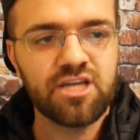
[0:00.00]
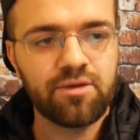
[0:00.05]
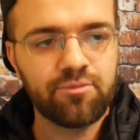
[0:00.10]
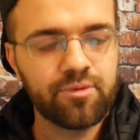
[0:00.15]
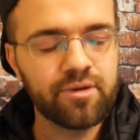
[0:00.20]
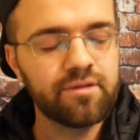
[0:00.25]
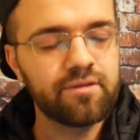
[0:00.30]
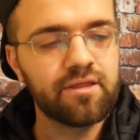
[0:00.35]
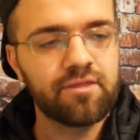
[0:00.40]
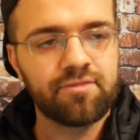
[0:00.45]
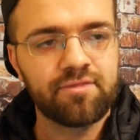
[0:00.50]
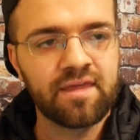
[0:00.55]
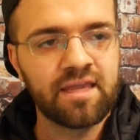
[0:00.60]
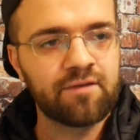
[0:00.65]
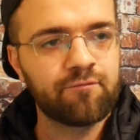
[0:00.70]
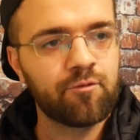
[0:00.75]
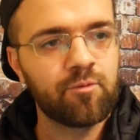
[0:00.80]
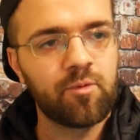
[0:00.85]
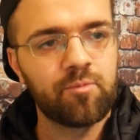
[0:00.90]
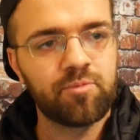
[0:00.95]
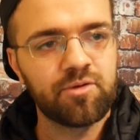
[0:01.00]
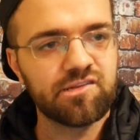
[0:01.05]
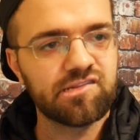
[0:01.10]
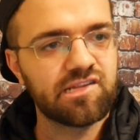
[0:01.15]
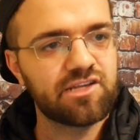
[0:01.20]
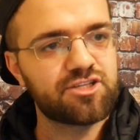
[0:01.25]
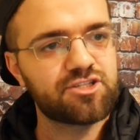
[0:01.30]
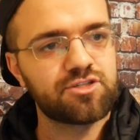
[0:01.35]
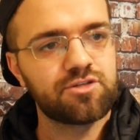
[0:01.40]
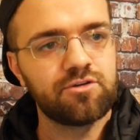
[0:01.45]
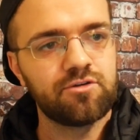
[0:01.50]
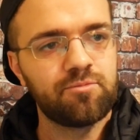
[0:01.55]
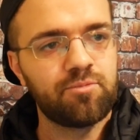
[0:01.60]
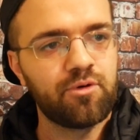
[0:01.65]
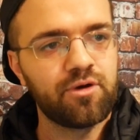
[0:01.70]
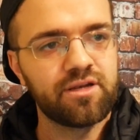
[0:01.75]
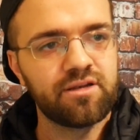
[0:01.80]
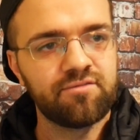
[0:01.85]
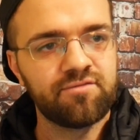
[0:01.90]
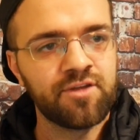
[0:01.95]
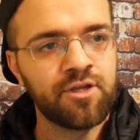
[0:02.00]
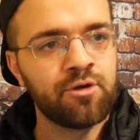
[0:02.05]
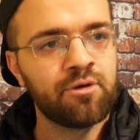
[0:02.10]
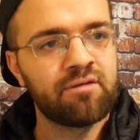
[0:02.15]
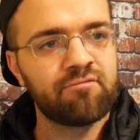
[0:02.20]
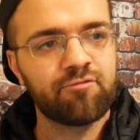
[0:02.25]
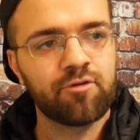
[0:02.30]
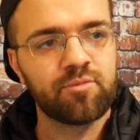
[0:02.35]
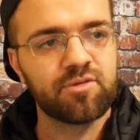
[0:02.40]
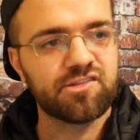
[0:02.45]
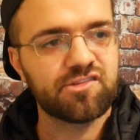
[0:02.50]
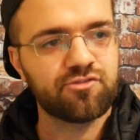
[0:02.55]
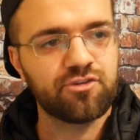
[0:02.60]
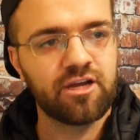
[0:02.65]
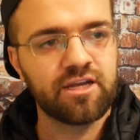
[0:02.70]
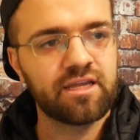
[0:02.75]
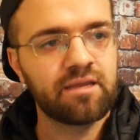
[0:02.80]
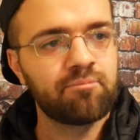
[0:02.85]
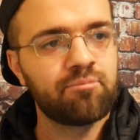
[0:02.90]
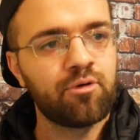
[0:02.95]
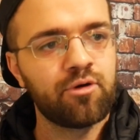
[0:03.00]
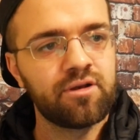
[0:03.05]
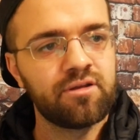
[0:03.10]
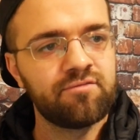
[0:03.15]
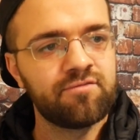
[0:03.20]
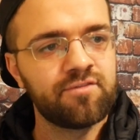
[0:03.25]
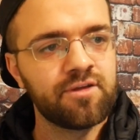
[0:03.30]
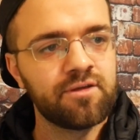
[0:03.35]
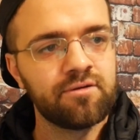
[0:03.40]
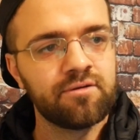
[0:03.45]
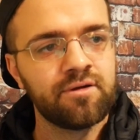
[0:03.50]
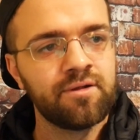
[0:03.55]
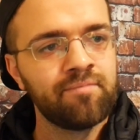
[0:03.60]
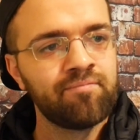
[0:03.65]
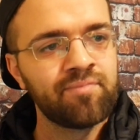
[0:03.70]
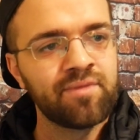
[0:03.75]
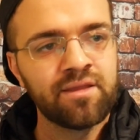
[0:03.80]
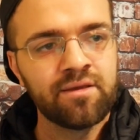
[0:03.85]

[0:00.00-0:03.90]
I really think from a positional point of view and from a striking point of view,